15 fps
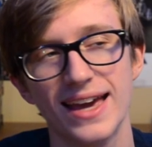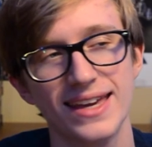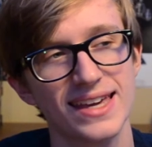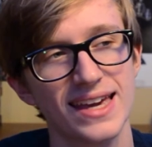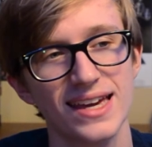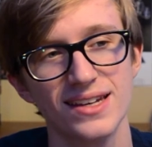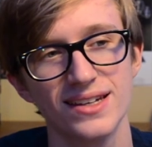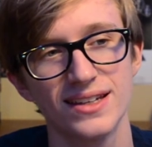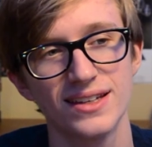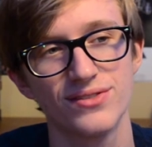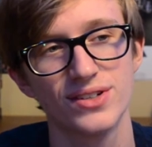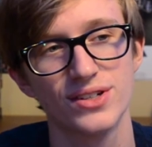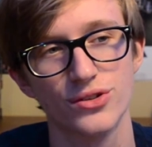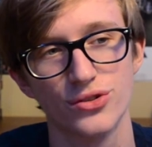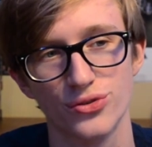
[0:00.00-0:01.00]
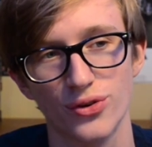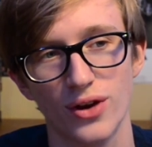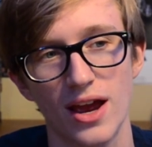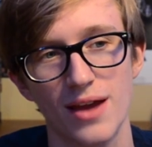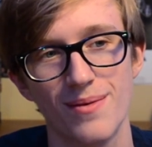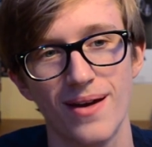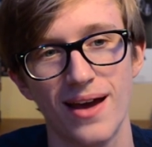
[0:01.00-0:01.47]
can't even
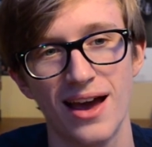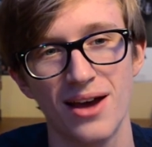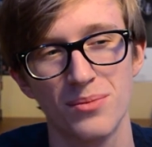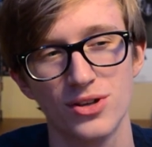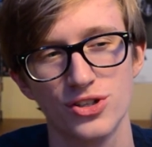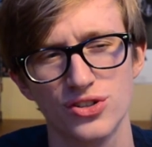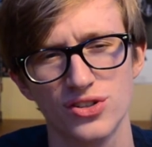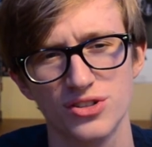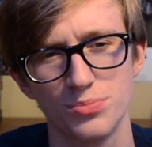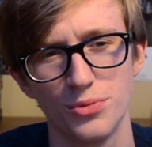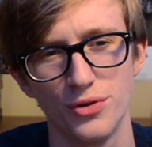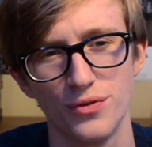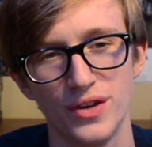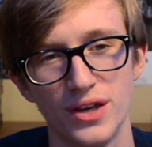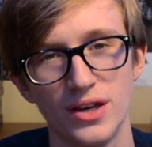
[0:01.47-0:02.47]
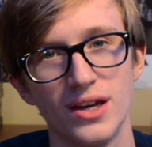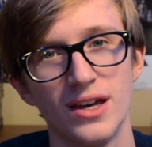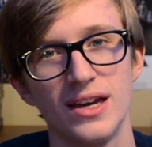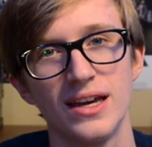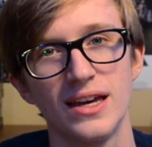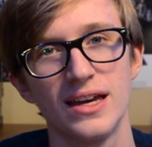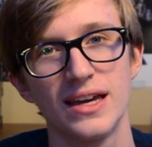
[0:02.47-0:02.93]
describe how much this movie,
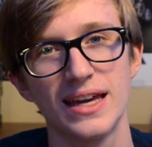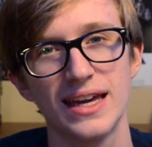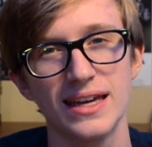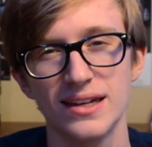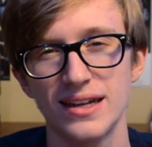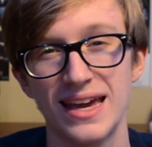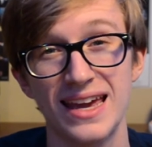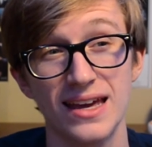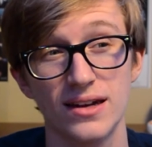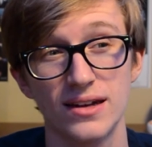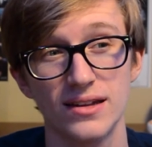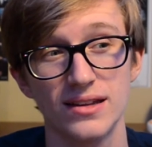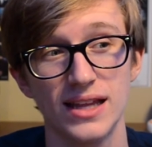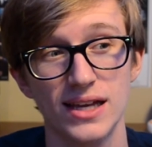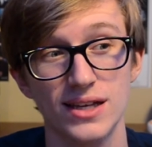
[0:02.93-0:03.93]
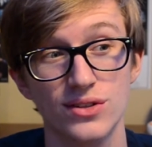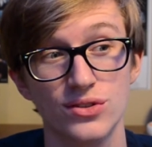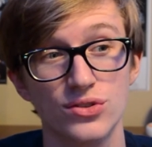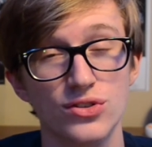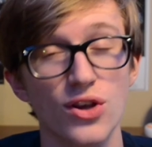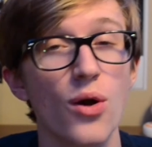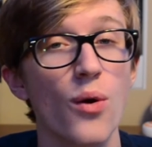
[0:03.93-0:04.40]
it hit like
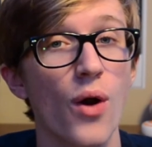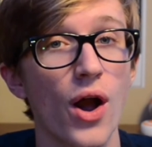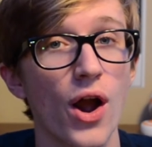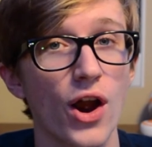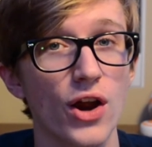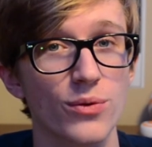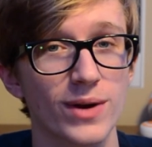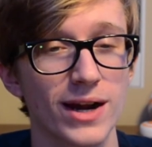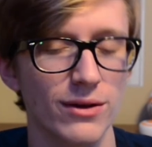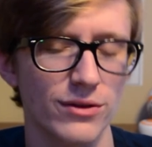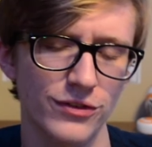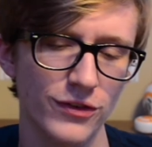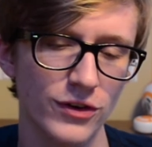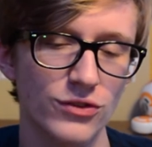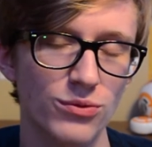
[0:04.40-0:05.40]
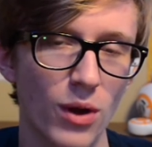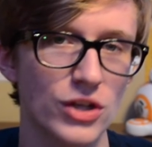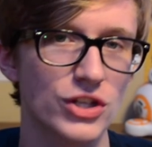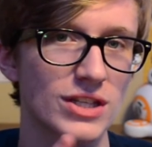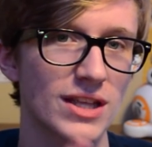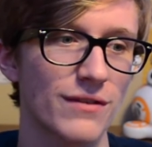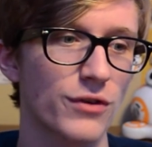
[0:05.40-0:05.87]
so hard. When I was first
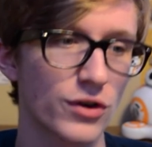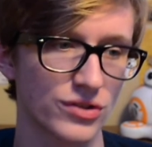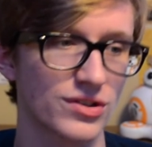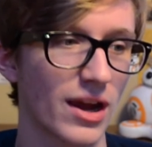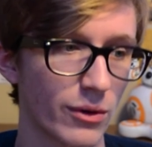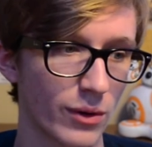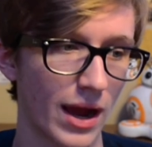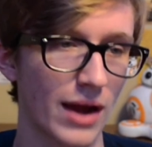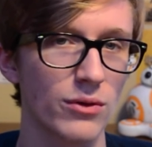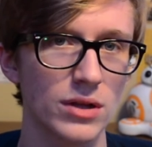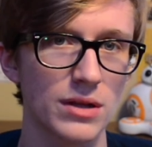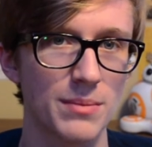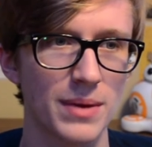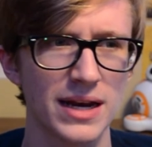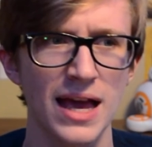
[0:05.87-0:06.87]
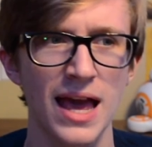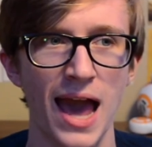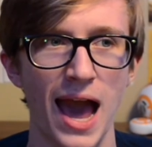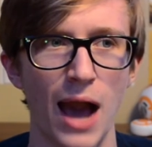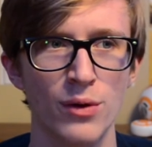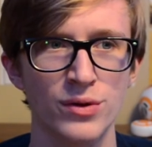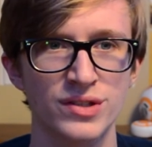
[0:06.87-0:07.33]
watching that first hour, I will admit,
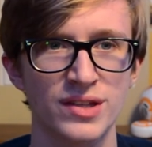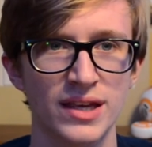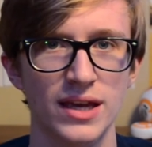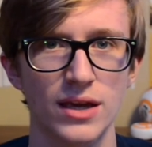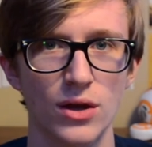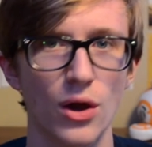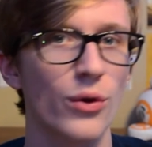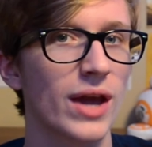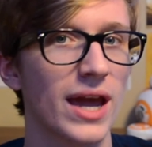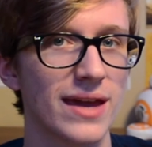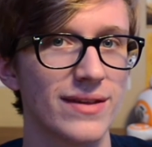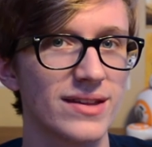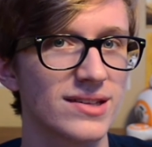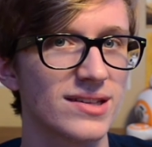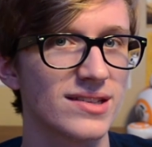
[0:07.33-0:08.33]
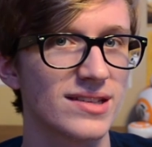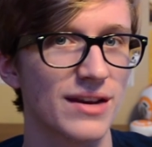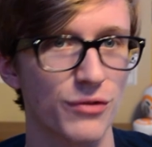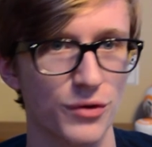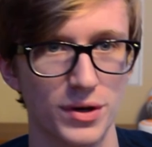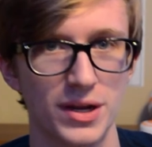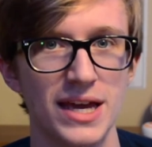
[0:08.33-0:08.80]
I was thinking, okay, this is
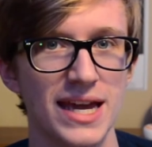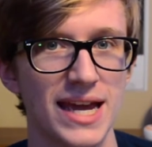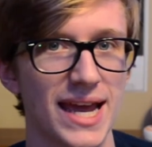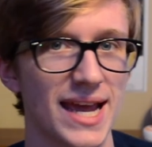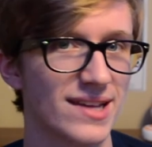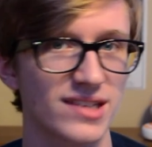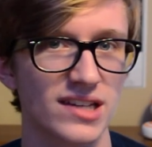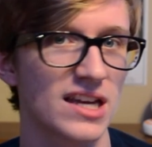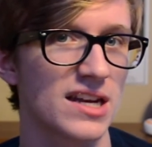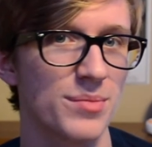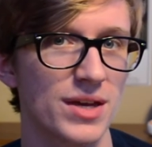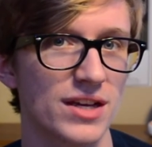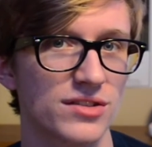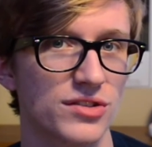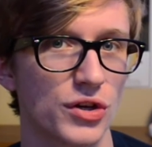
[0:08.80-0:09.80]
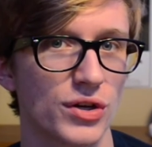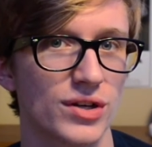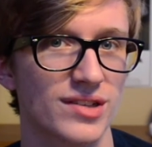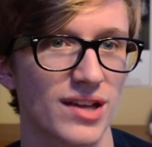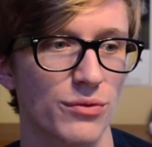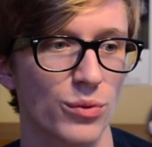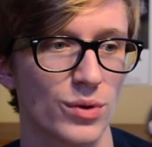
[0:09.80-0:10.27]
different. Is it going to be as good as
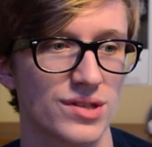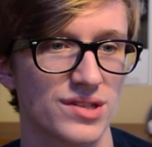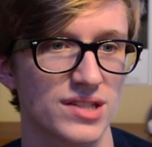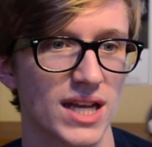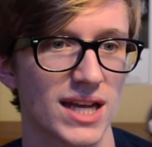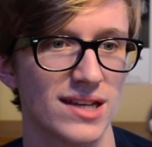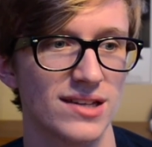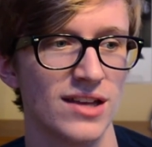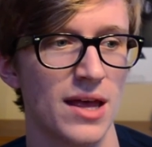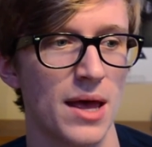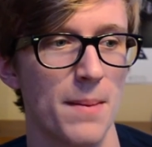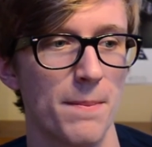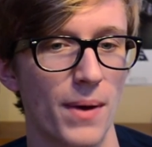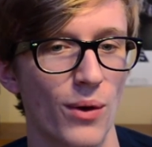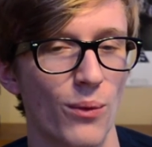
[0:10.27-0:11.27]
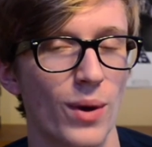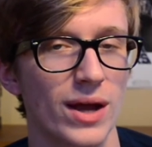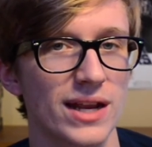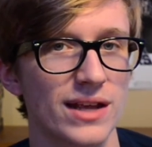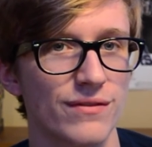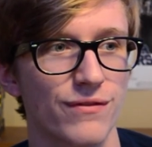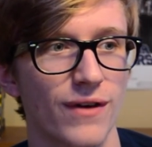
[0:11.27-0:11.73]
everyone said? But when
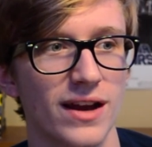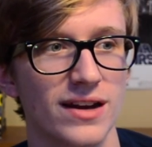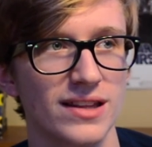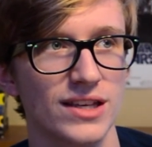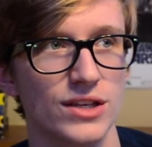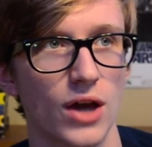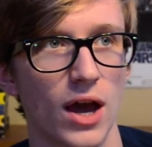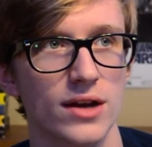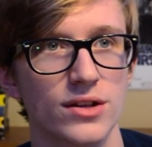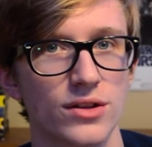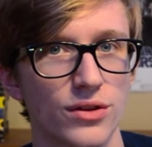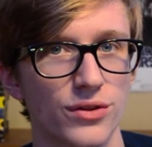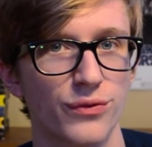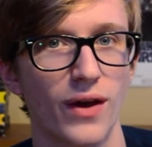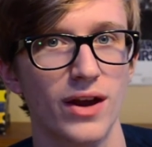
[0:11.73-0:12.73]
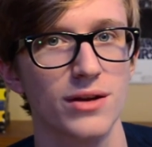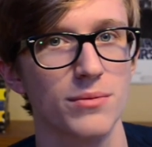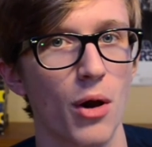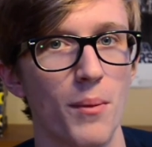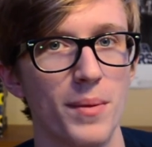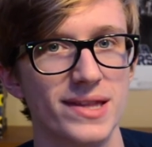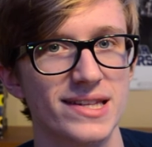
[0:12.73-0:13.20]
it finally got to those final
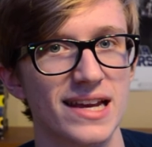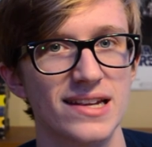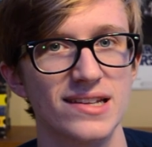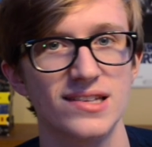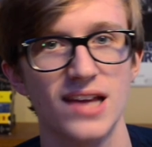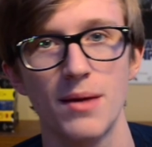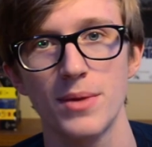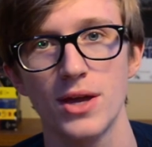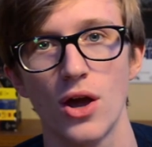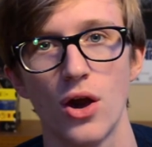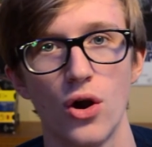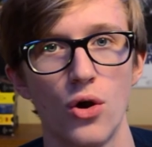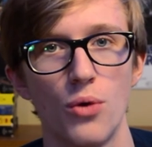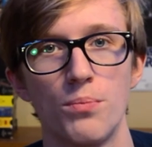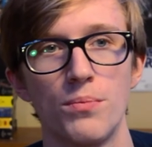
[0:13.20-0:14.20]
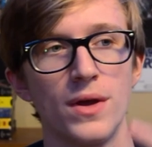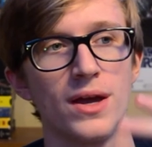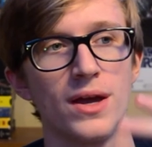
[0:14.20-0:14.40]
moments and he's coming home,